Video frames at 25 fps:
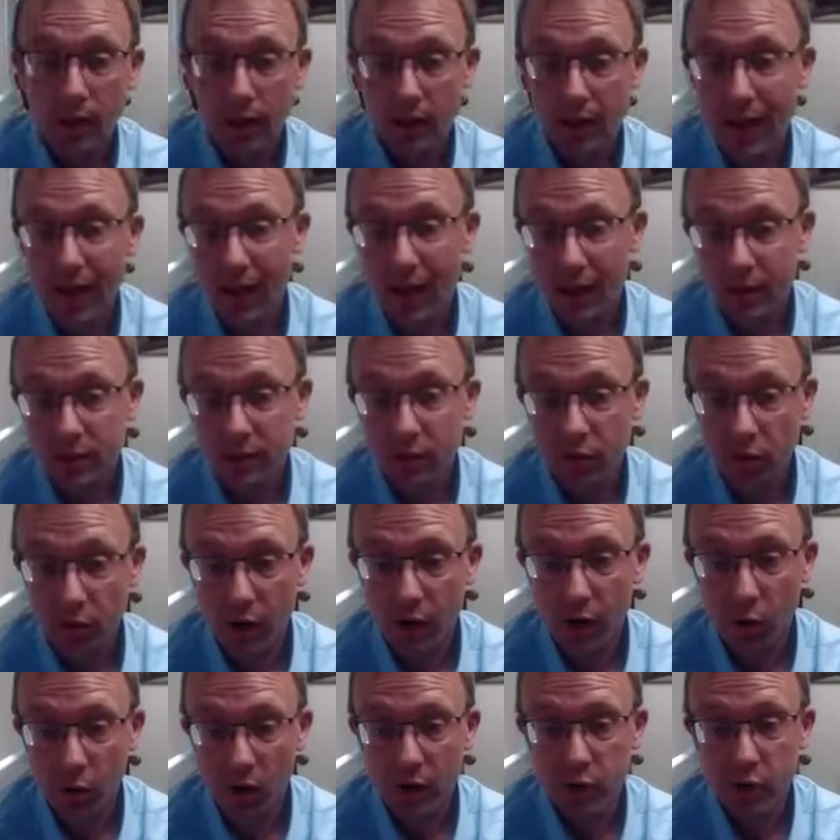Yeah, that's a
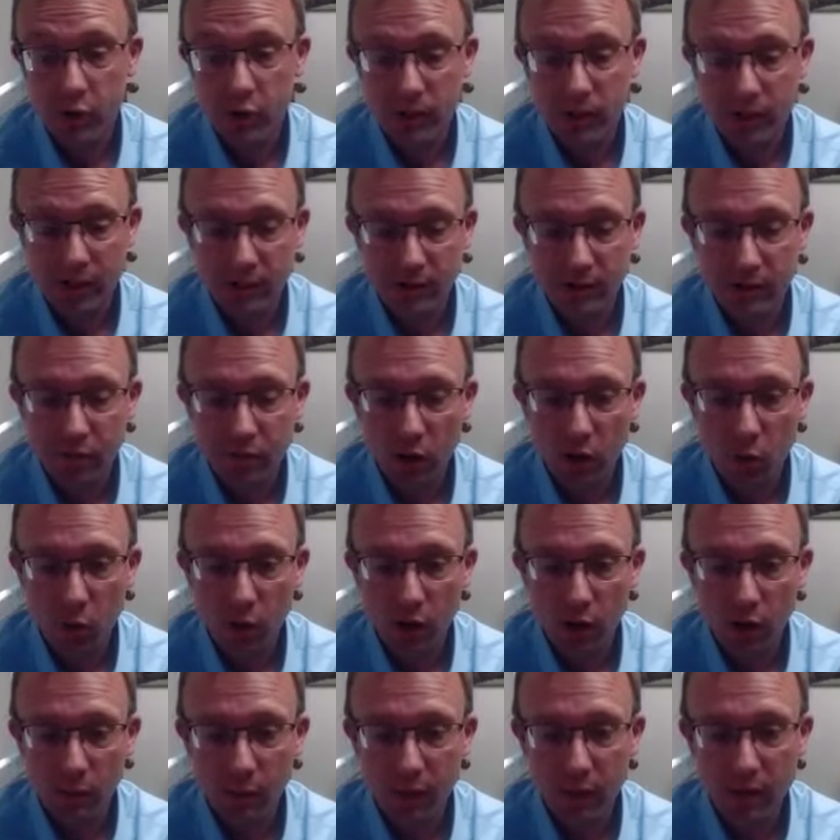great question, something we're
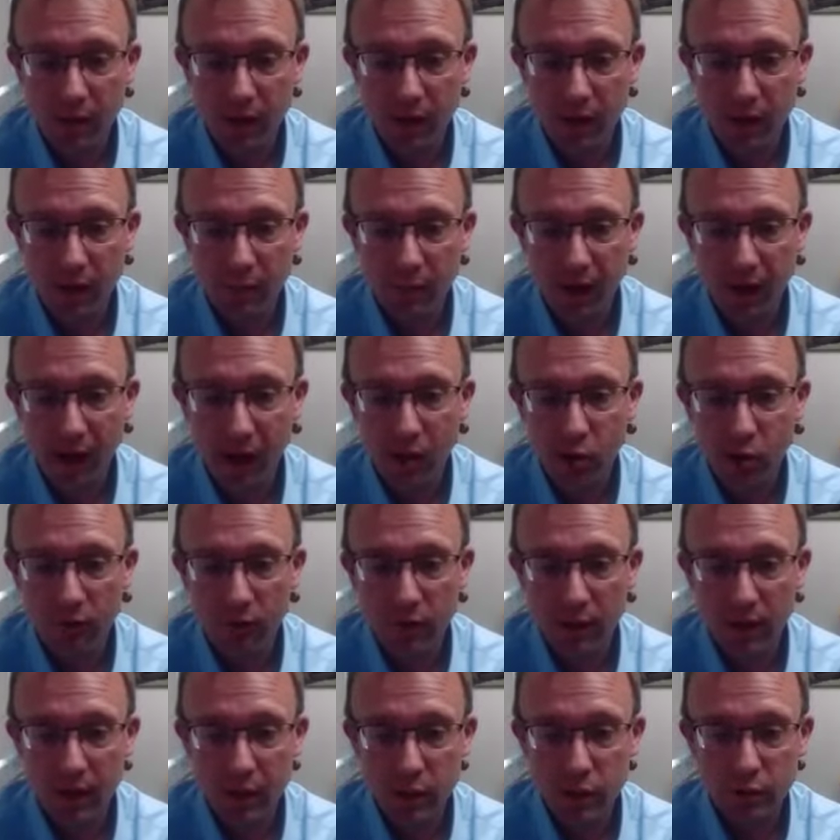going to be thinking about over
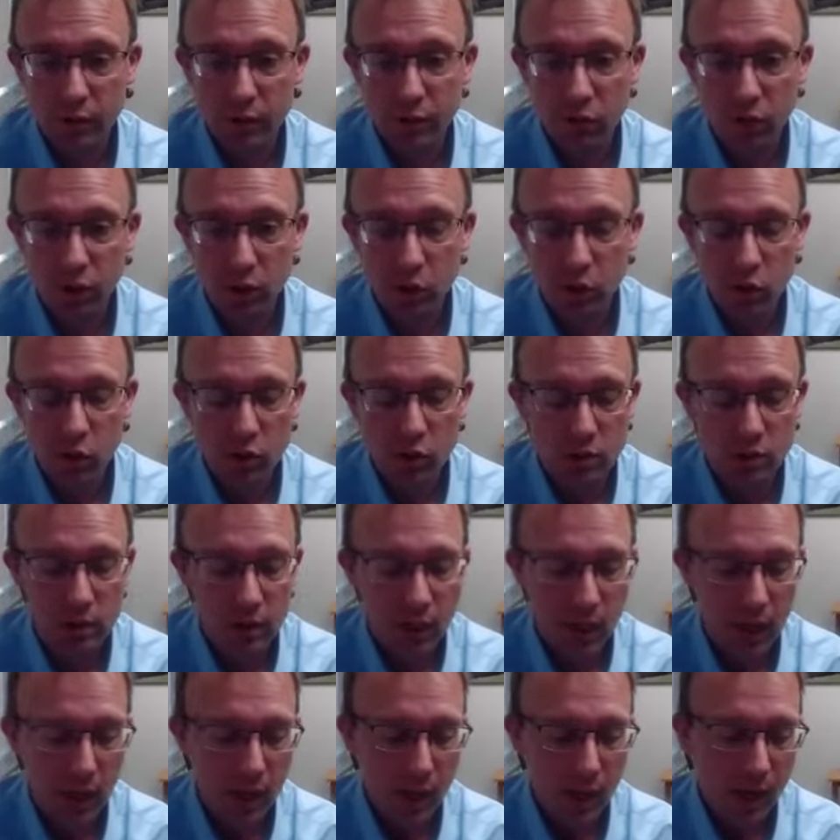the next few years.
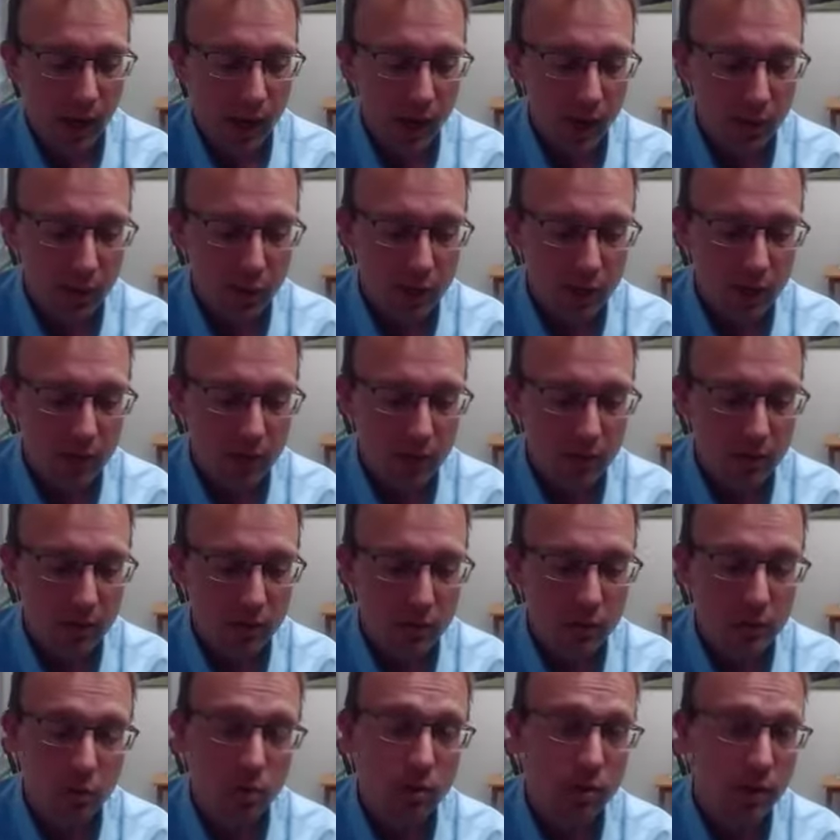I think
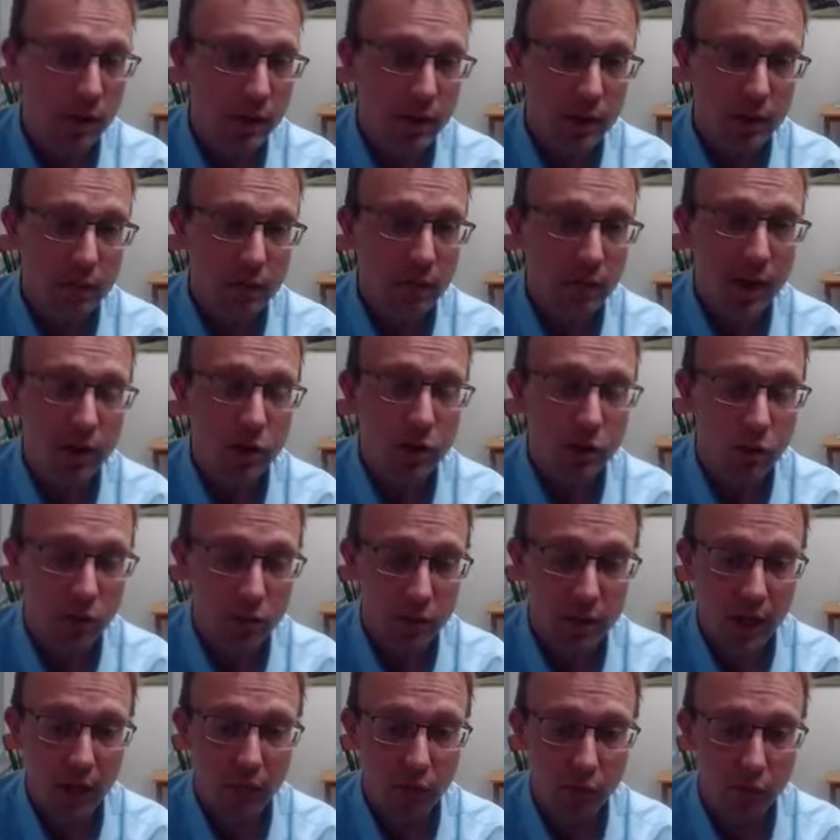certainly the
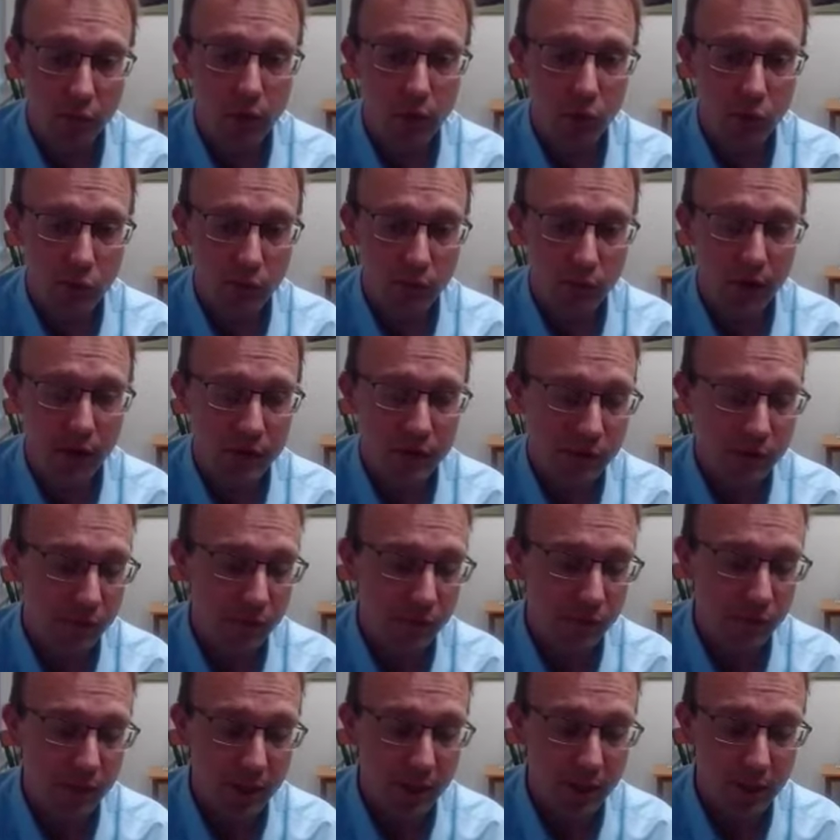vendors have a big
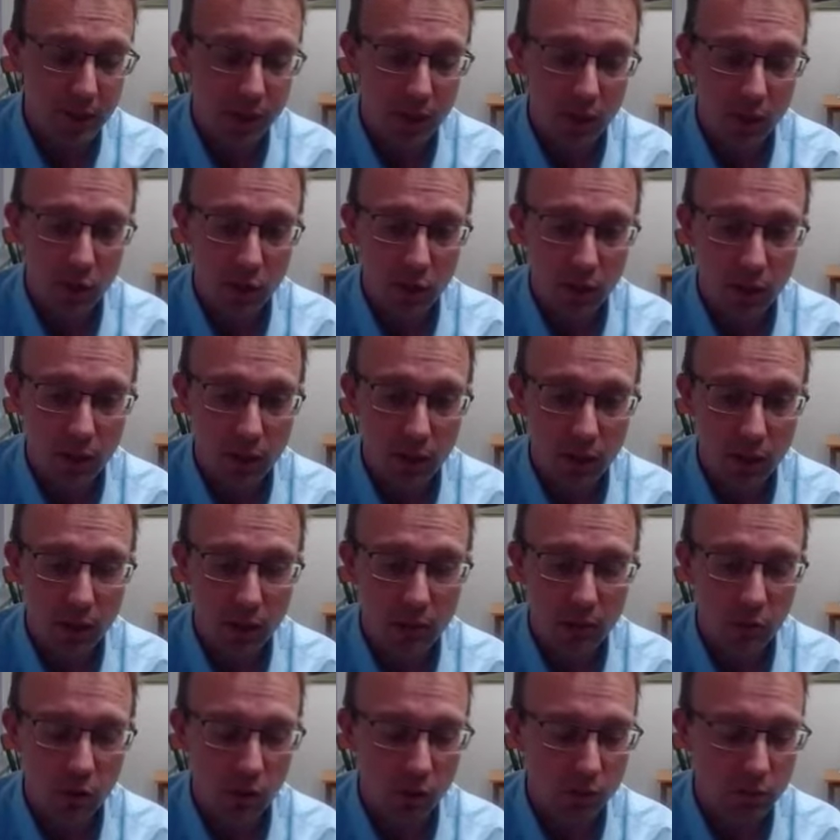responsibility here in
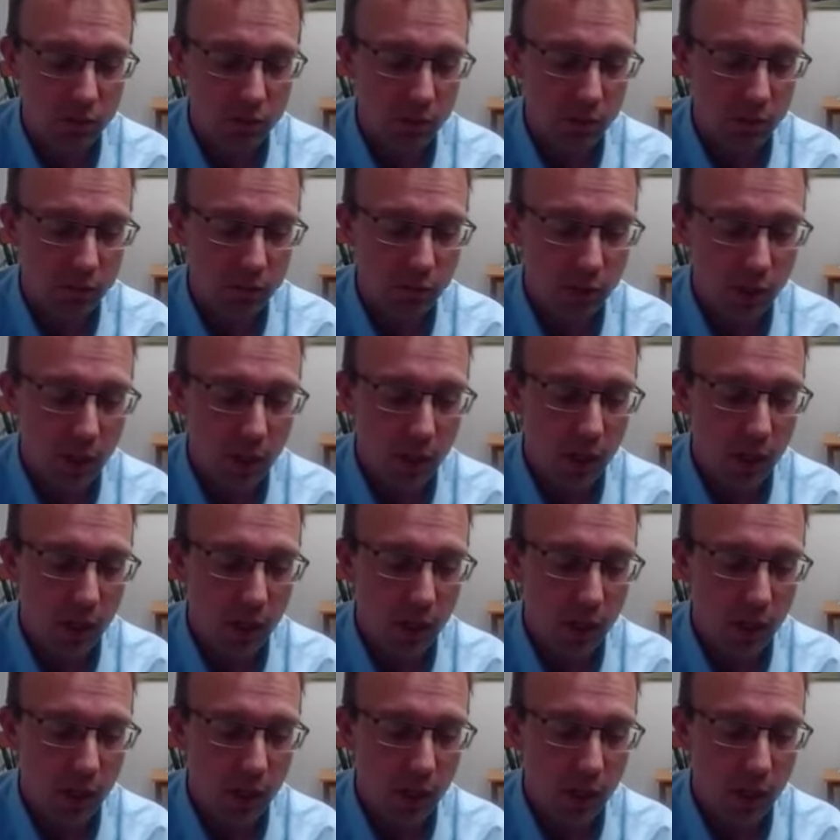terms of